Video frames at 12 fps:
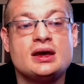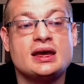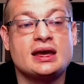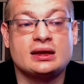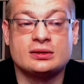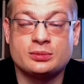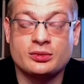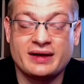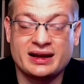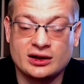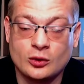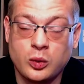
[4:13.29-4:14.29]
in
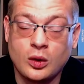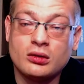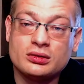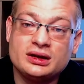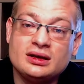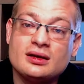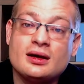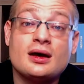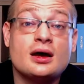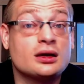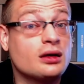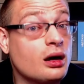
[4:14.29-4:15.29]
providing quality,
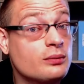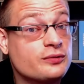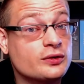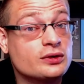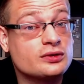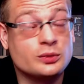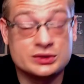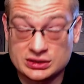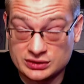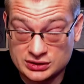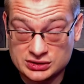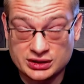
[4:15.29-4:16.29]
comfort, which I'll
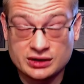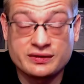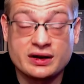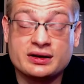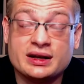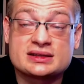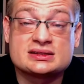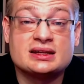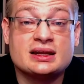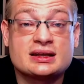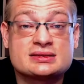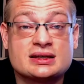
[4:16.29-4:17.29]
touch on here very next
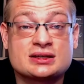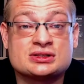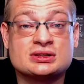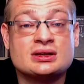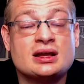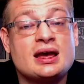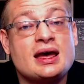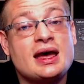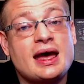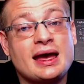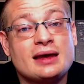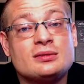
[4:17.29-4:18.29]
in the next section,
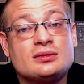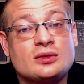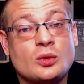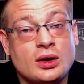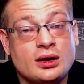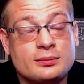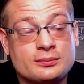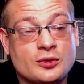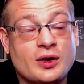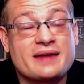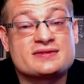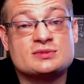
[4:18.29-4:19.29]
and
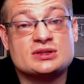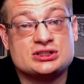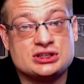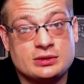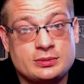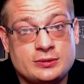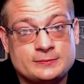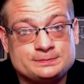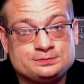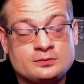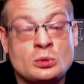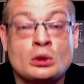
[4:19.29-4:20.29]
craftsmanship.
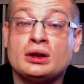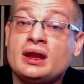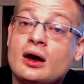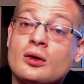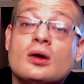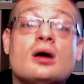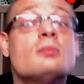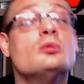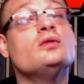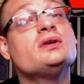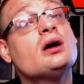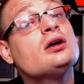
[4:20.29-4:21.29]
Now,
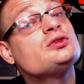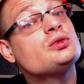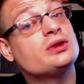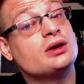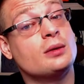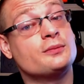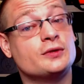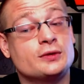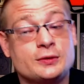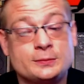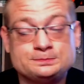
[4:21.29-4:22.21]
moving on to the comfort.